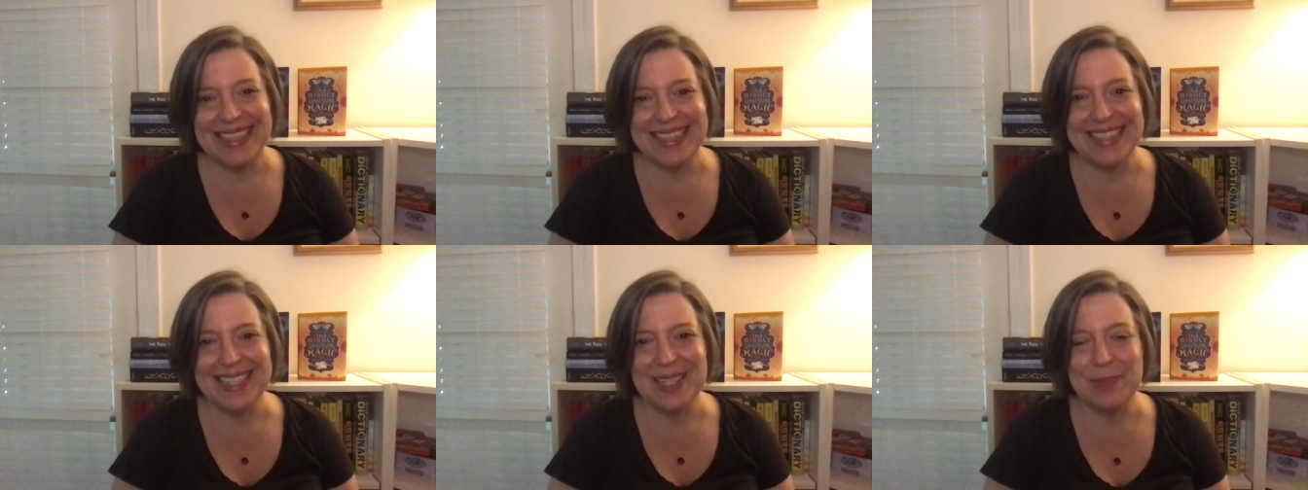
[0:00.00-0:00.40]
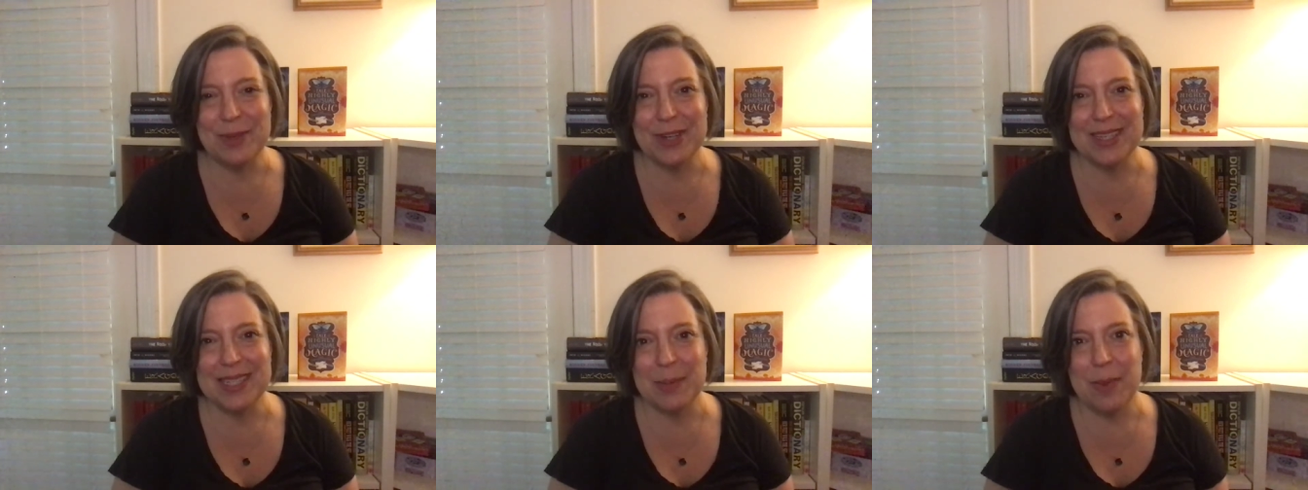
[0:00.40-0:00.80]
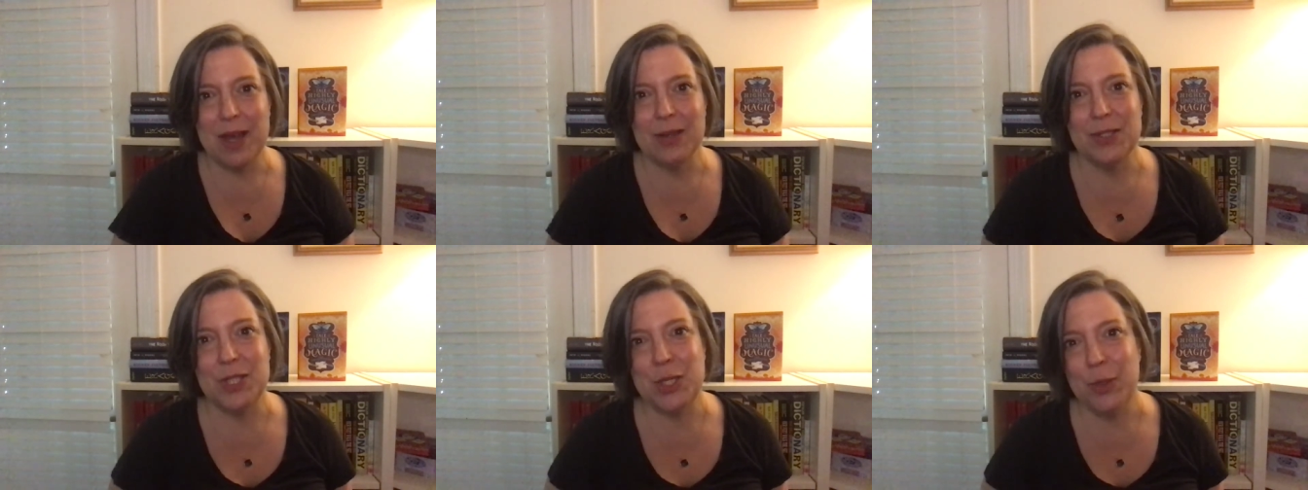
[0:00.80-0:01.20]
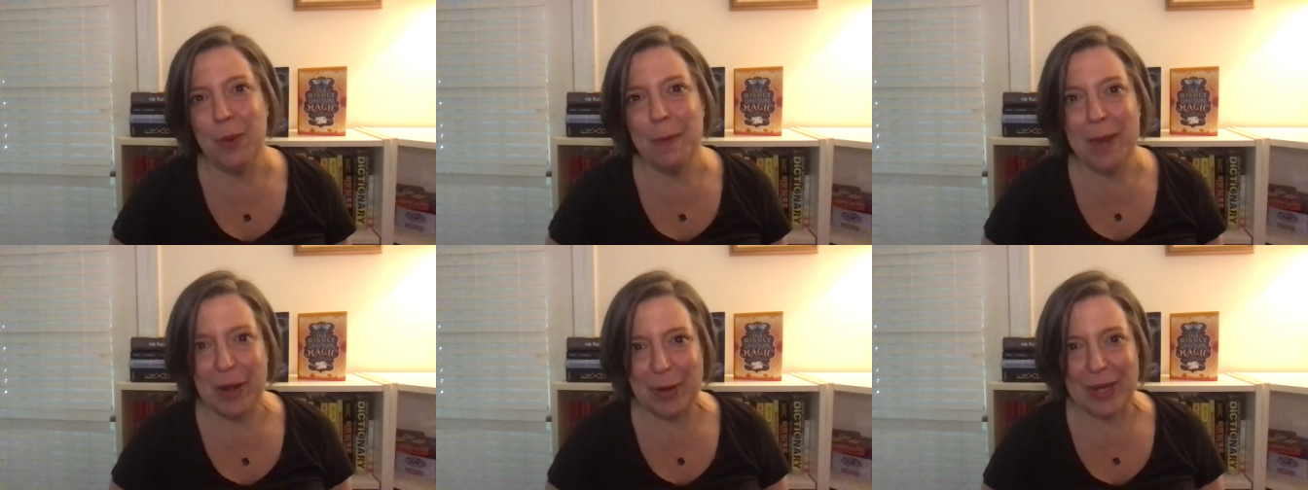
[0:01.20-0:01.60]
This book is about two
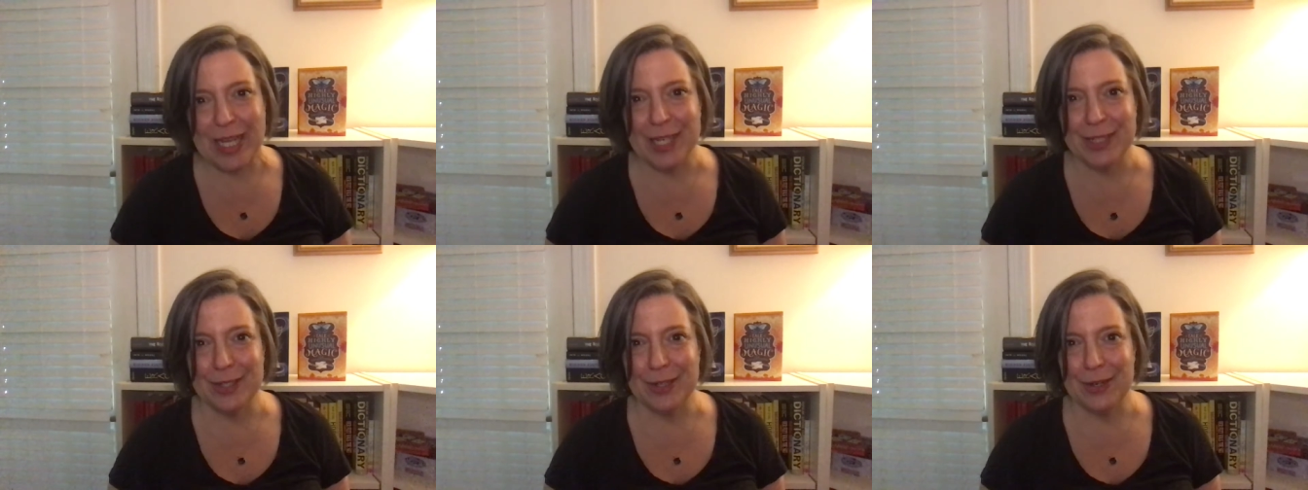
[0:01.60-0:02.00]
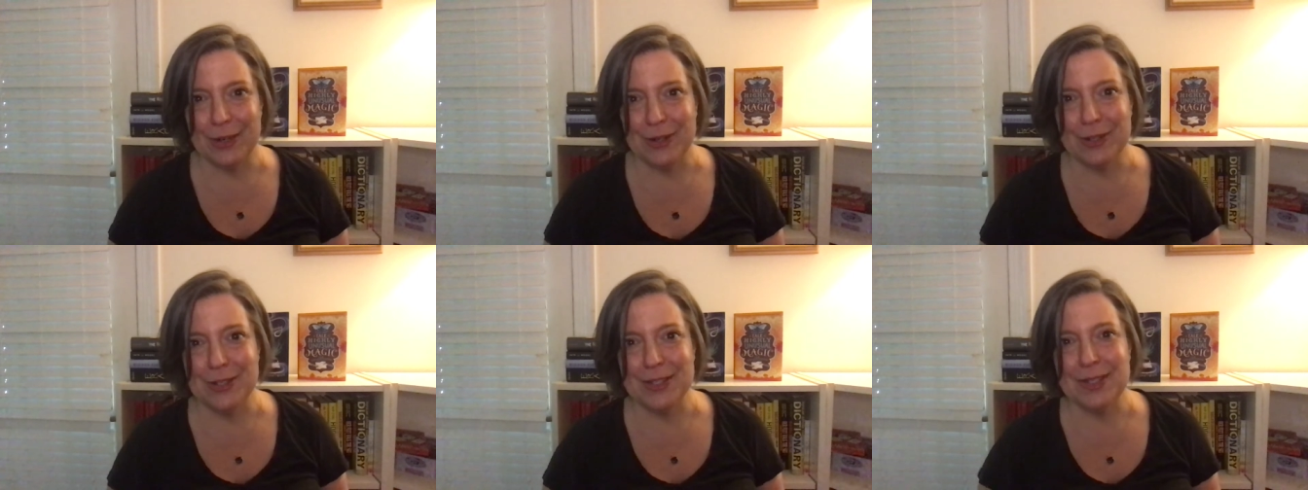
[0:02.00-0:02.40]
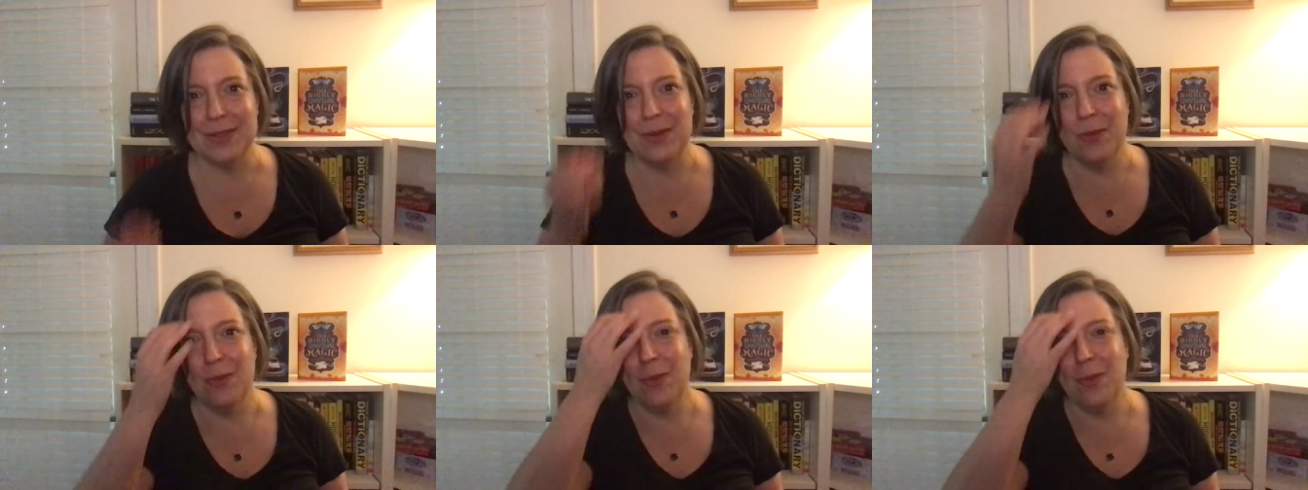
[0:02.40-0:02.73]
American girls,